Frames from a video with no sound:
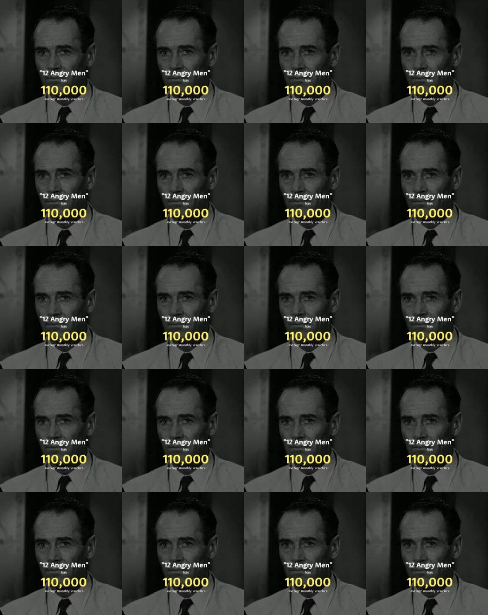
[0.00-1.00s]

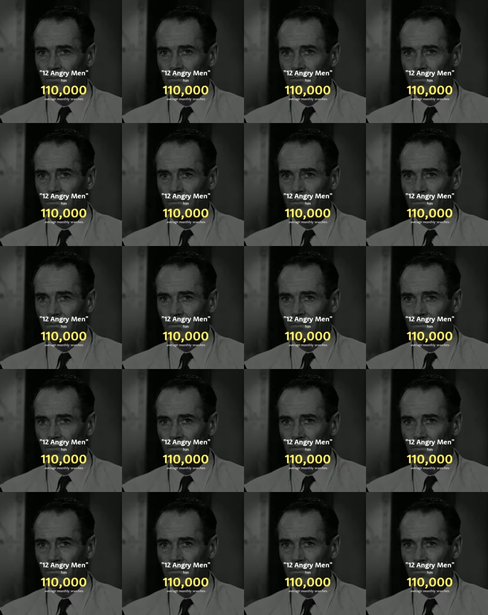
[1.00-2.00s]

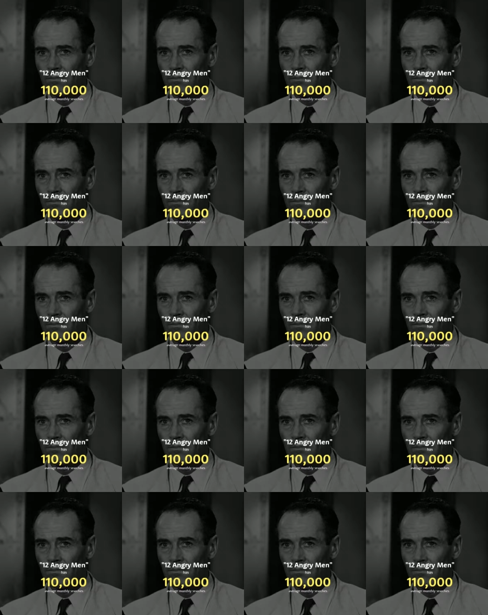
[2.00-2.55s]
(no one is talking)